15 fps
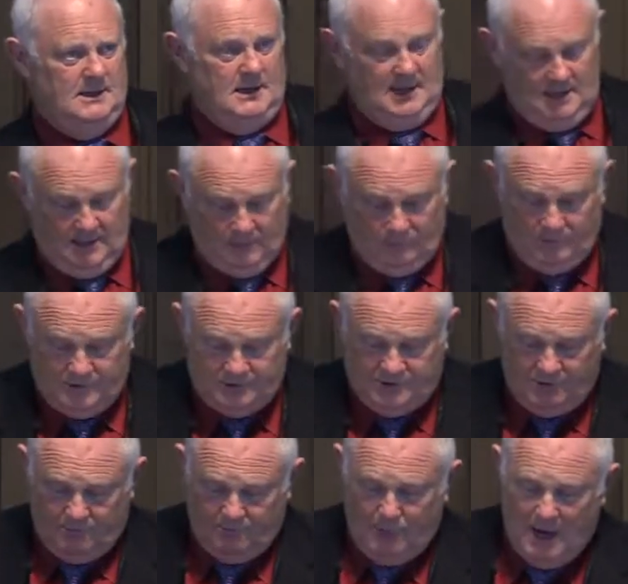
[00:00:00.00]
In other words,
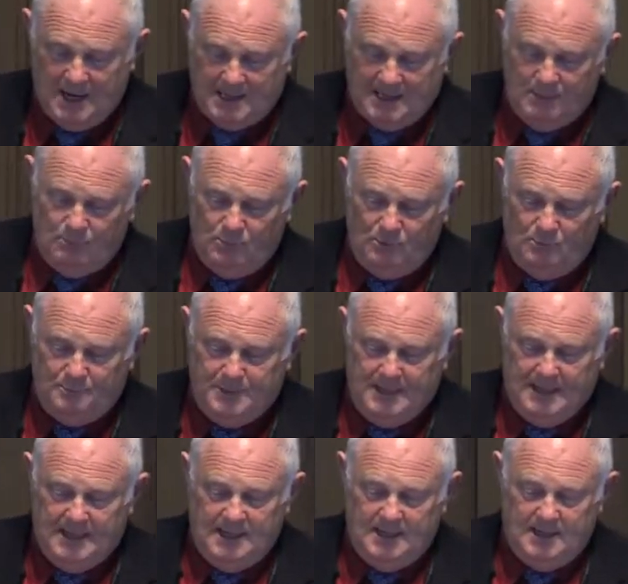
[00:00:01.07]
your body will
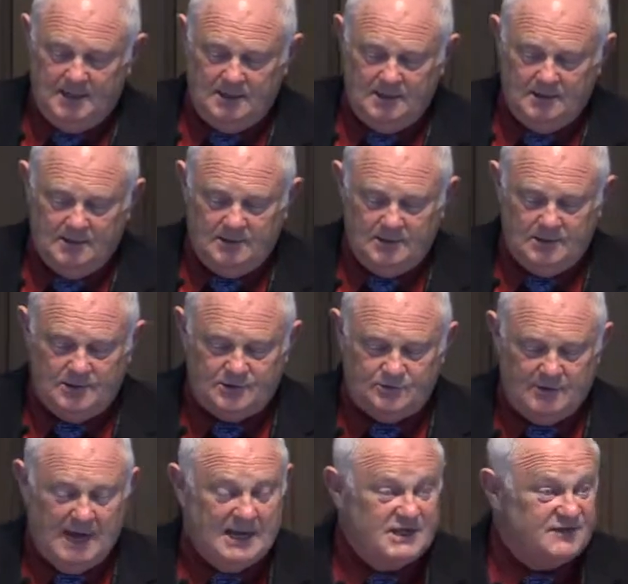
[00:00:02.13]
be
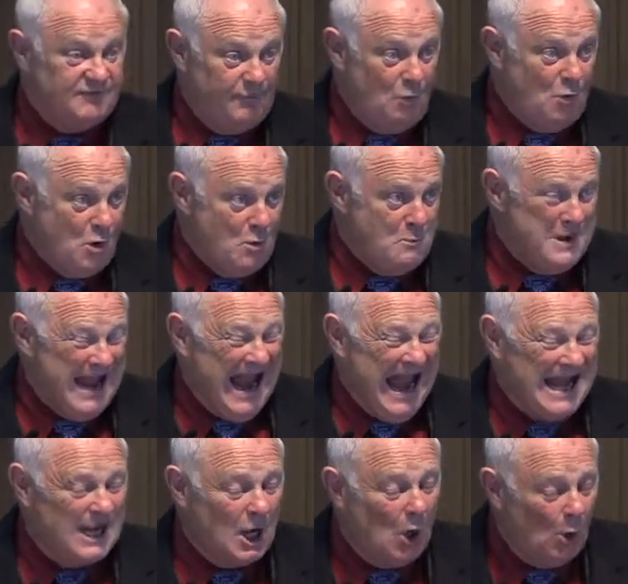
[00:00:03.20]
transformed
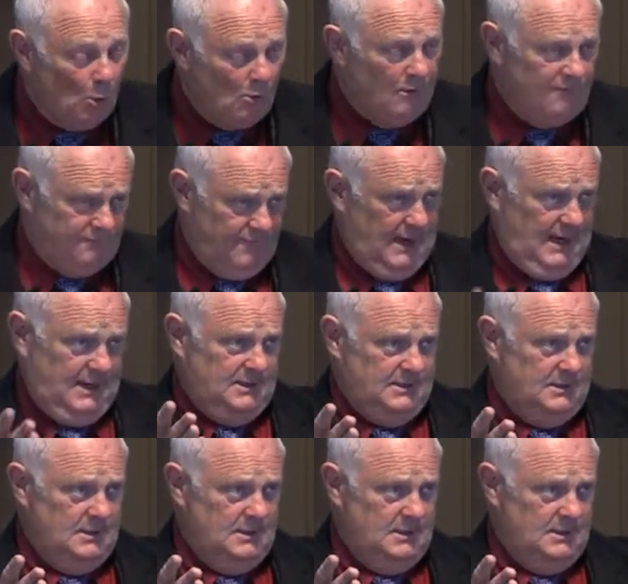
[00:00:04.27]
and glorified,